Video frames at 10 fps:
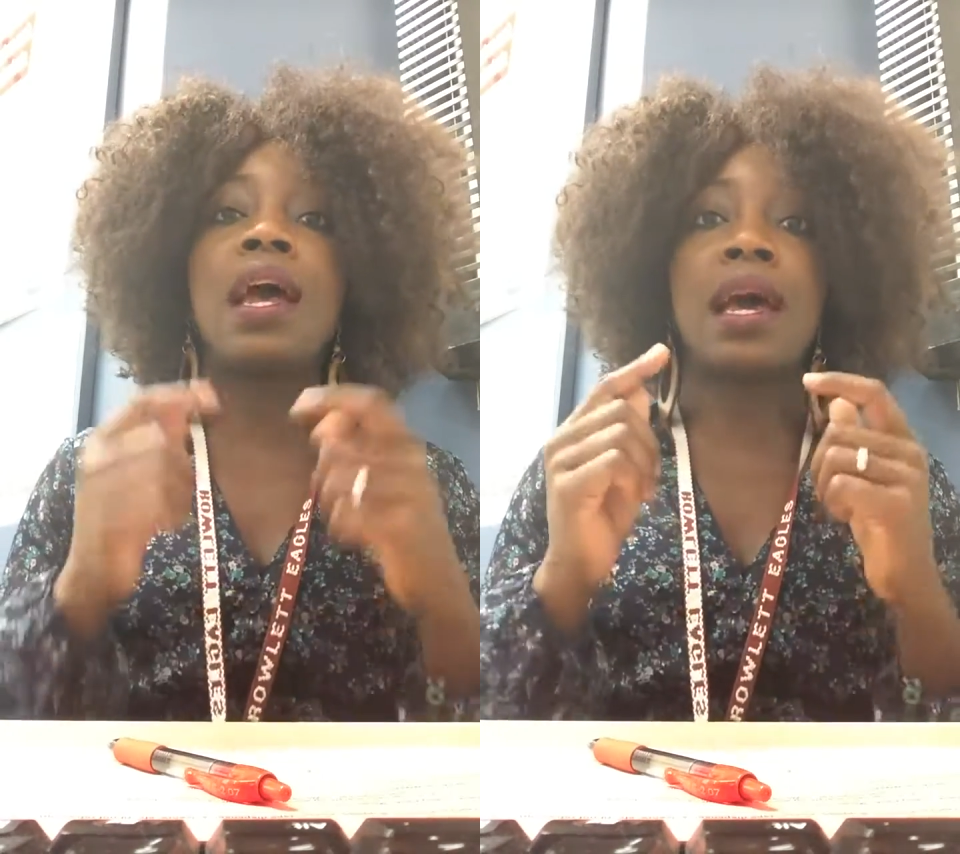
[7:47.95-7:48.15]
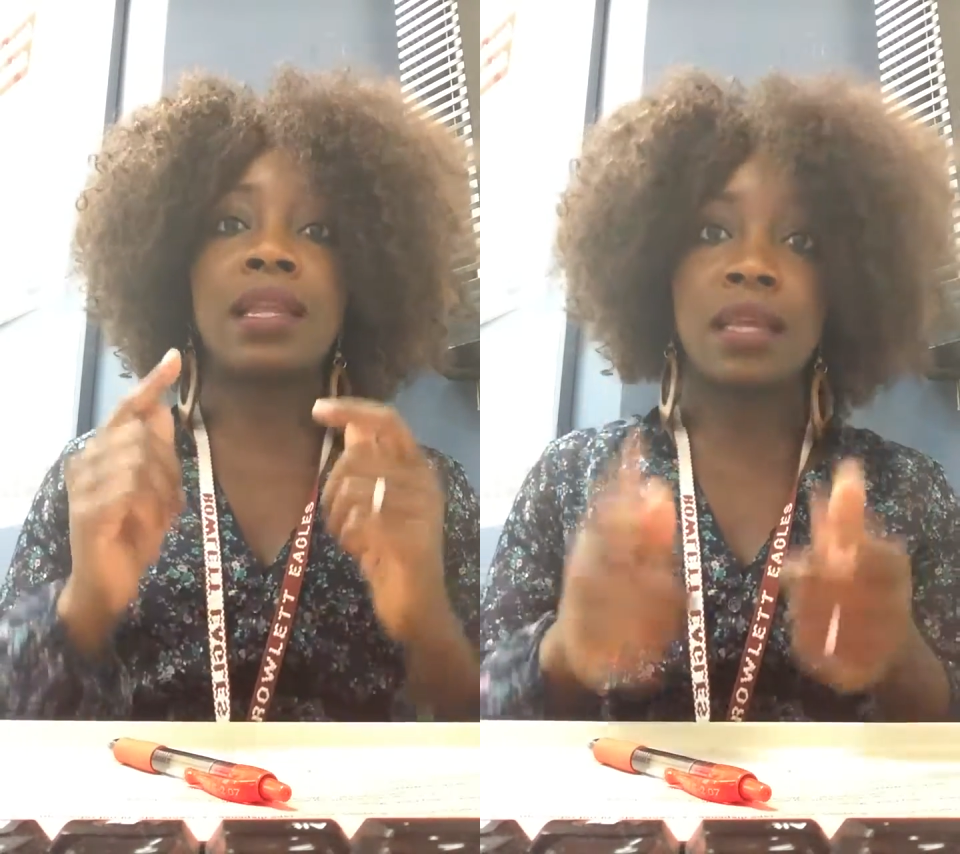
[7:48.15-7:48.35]

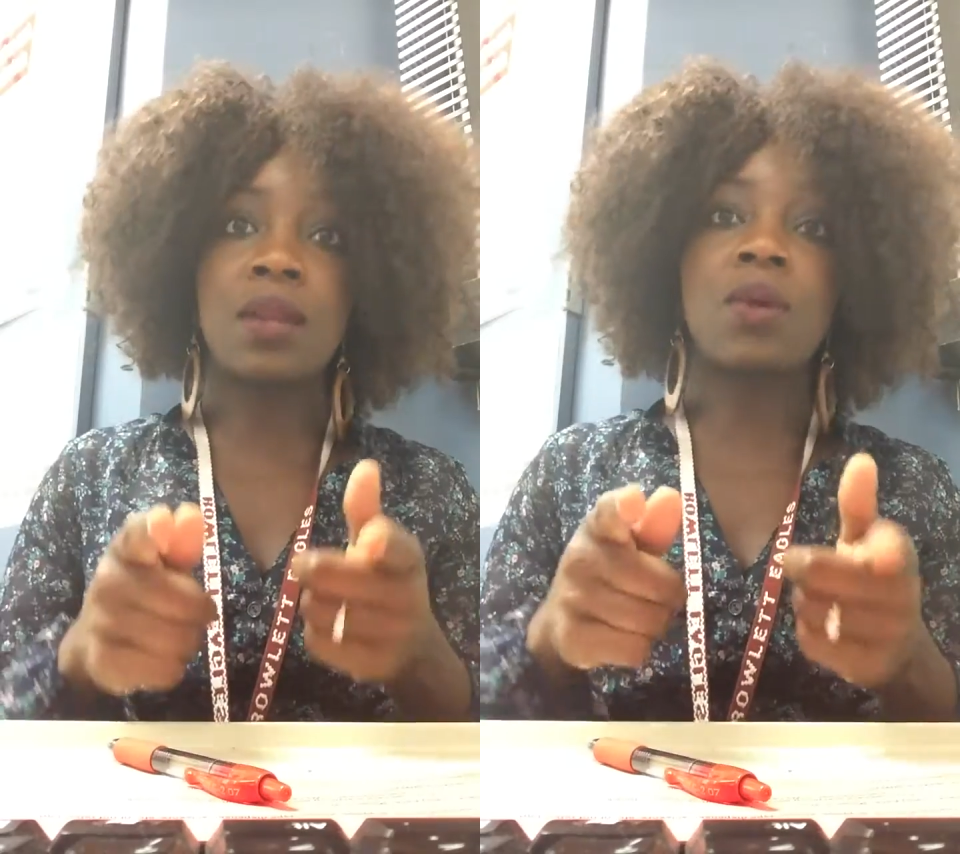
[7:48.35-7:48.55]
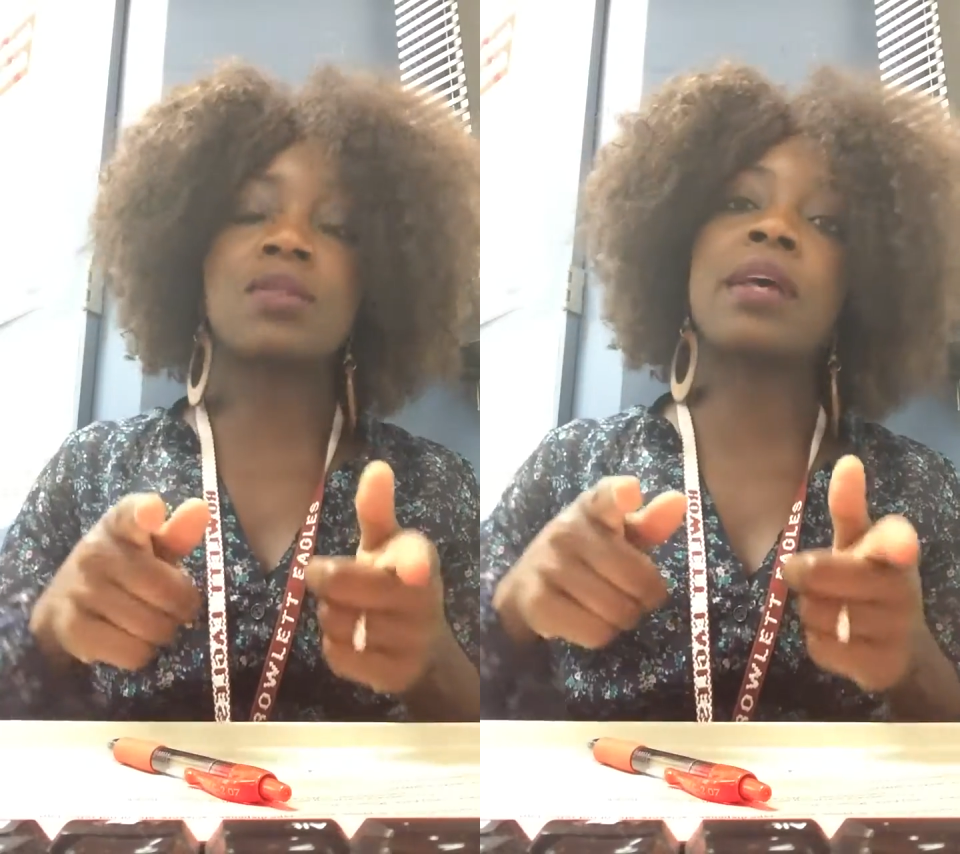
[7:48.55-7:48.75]
and it
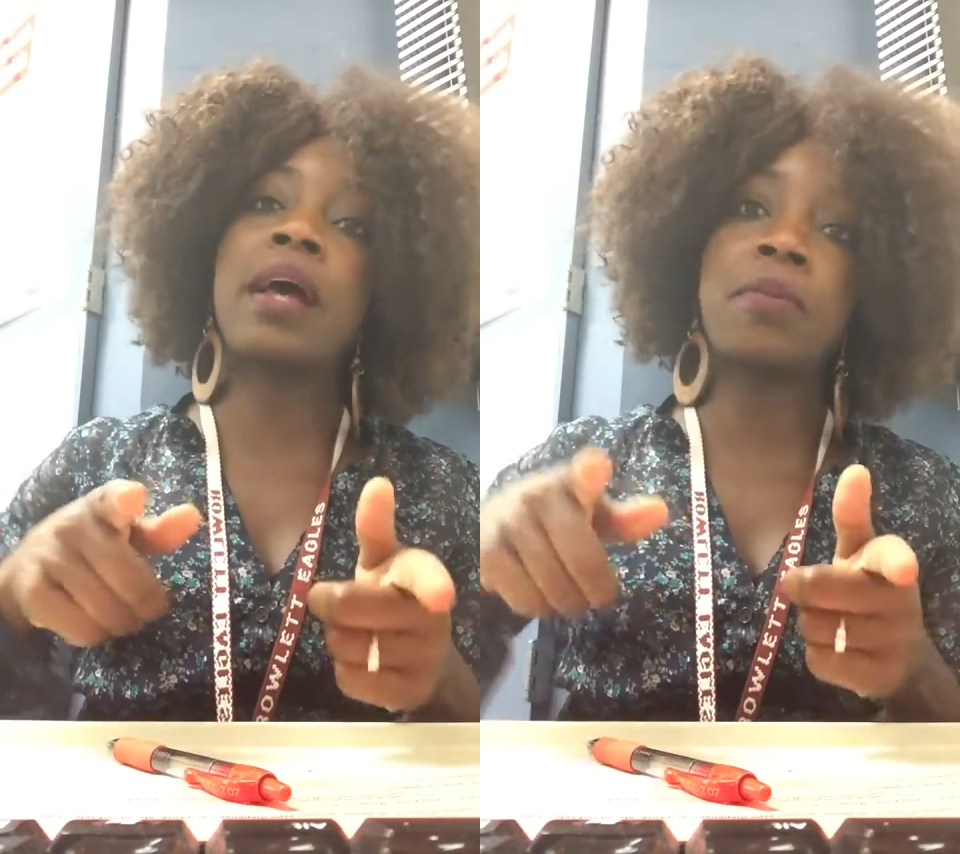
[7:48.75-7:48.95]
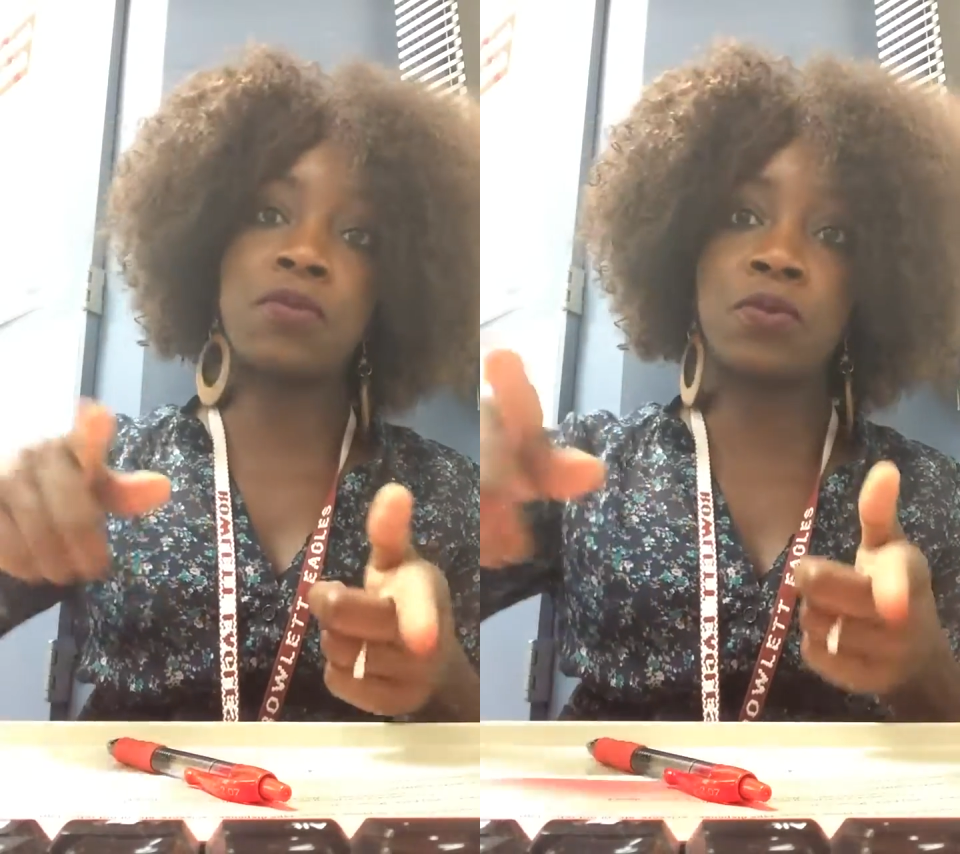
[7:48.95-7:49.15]
can also
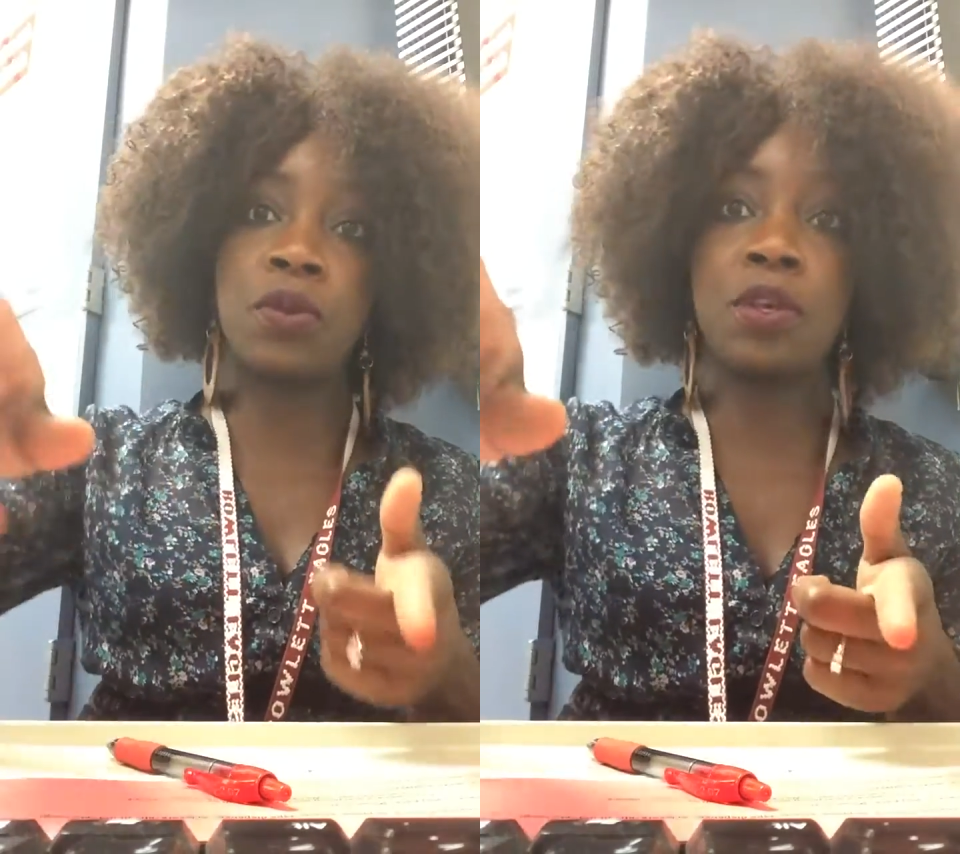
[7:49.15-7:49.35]
happen for